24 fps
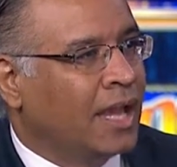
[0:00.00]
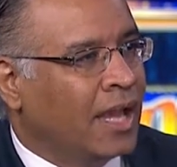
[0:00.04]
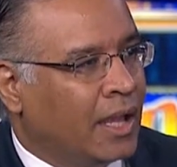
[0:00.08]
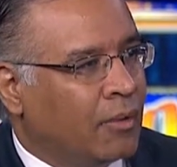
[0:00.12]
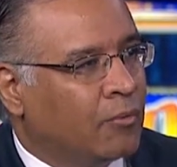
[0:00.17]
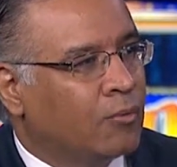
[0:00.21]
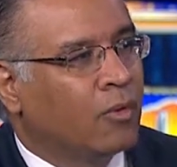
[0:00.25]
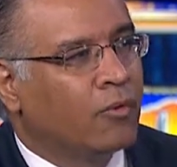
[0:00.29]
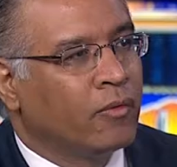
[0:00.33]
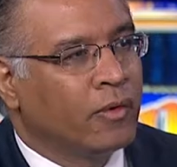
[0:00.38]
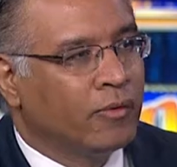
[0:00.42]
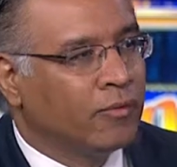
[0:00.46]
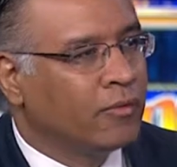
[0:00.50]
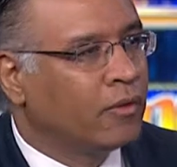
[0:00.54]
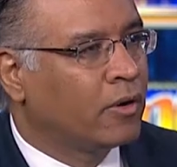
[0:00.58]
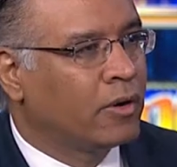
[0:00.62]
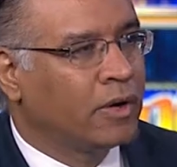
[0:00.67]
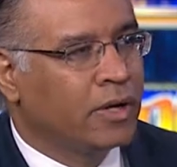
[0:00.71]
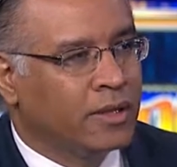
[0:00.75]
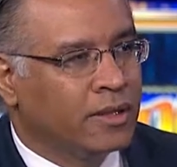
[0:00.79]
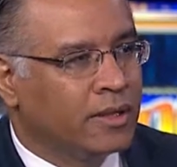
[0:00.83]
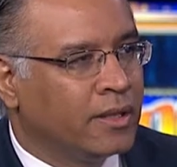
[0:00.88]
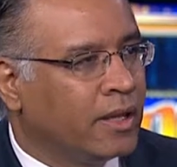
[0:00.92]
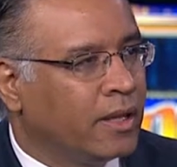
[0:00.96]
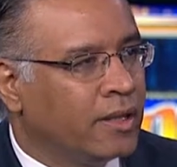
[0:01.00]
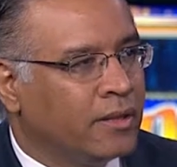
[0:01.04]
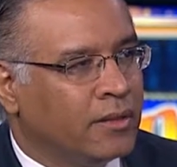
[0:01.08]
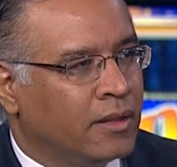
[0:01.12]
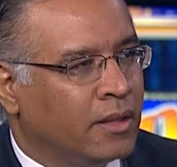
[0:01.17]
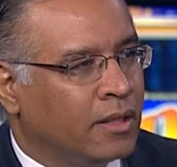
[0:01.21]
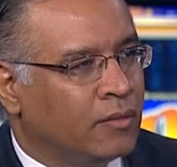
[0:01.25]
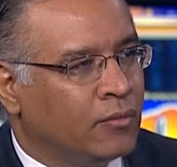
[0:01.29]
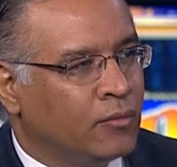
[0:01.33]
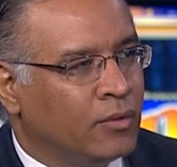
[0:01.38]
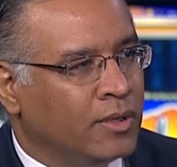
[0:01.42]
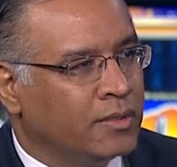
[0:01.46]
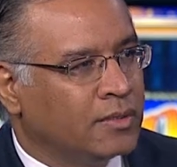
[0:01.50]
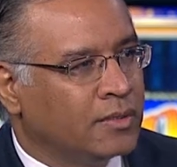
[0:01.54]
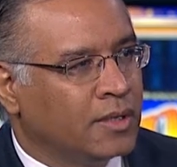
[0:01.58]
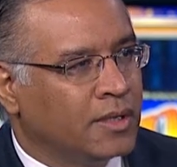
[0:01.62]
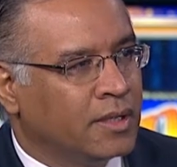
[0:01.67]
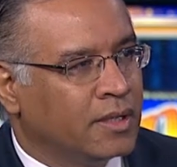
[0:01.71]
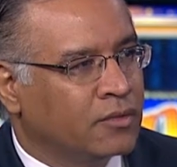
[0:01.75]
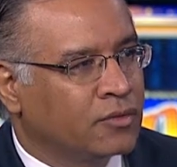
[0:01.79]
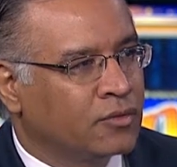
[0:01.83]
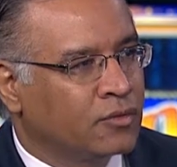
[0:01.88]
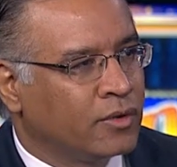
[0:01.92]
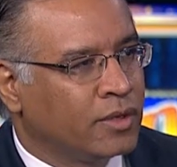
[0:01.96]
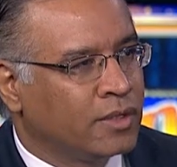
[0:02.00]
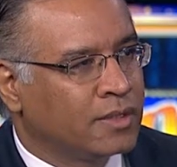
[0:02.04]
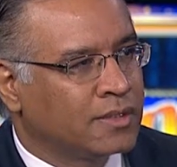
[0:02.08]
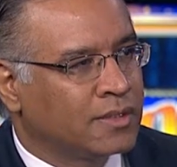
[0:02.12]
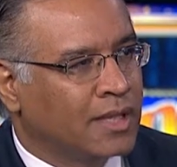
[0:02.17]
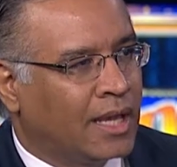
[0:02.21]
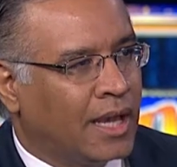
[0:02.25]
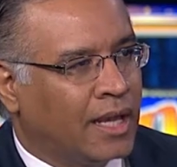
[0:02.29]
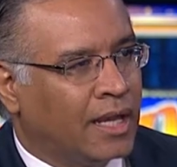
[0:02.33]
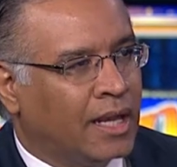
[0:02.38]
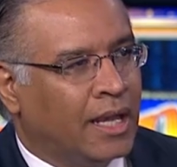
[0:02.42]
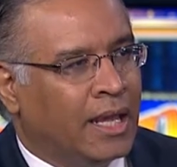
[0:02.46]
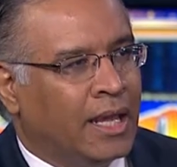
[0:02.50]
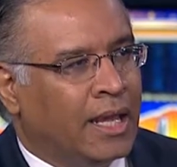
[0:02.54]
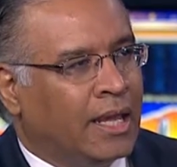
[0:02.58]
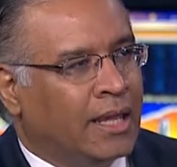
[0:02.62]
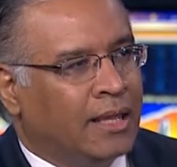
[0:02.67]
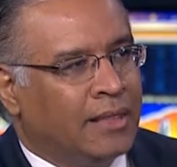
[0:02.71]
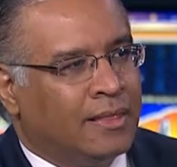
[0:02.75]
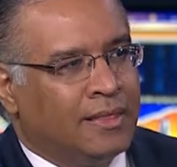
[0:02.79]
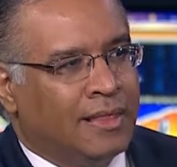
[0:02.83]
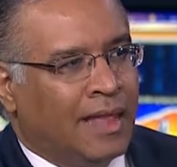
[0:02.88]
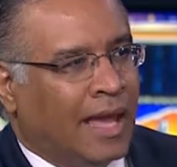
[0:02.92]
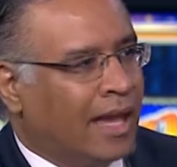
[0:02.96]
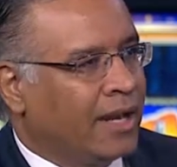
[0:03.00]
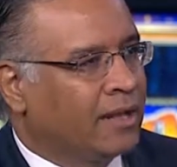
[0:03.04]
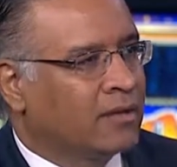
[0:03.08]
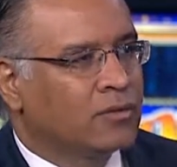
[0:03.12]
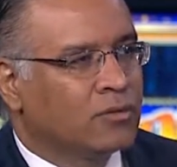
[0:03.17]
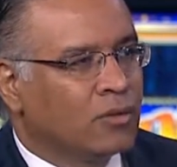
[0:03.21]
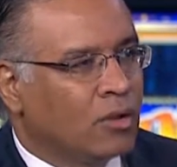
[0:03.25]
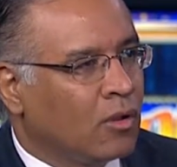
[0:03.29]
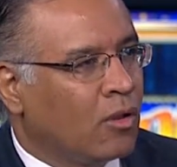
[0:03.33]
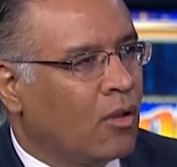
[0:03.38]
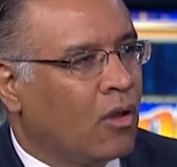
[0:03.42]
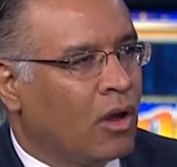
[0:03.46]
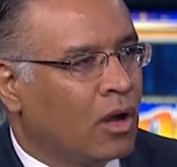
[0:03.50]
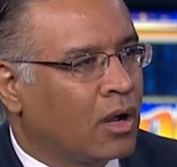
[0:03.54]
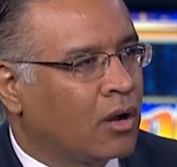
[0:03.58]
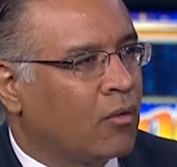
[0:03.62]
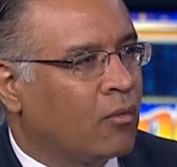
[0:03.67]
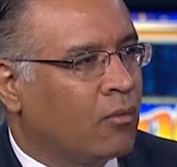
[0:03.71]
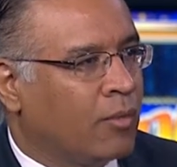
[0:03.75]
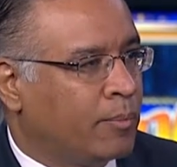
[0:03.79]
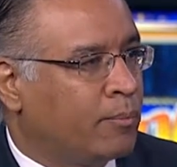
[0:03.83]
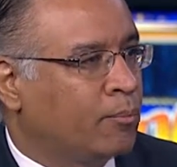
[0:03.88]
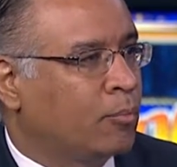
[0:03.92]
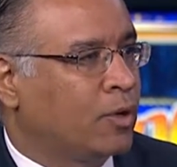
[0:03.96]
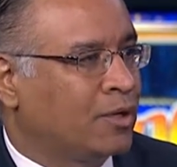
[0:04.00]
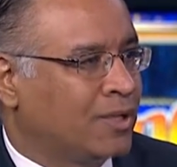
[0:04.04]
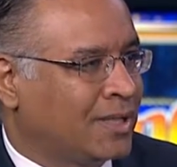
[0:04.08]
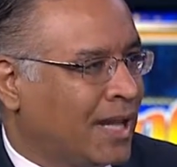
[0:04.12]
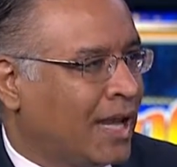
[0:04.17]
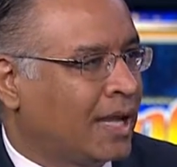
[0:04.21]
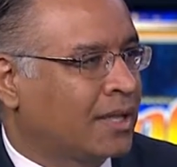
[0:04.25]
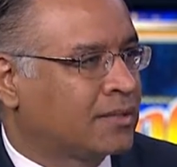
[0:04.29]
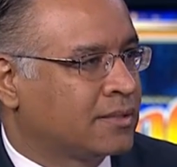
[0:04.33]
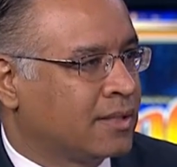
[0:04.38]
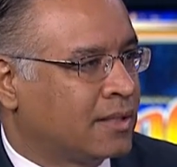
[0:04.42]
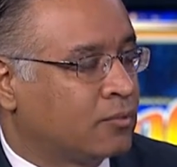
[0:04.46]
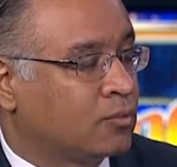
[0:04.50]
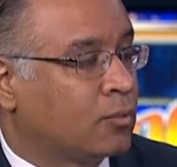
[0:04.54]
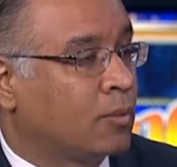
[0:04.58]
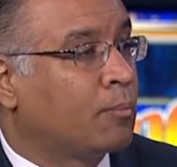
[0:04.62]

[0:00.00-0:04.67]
And what we've learned in recent history is that that is no longer what protects us.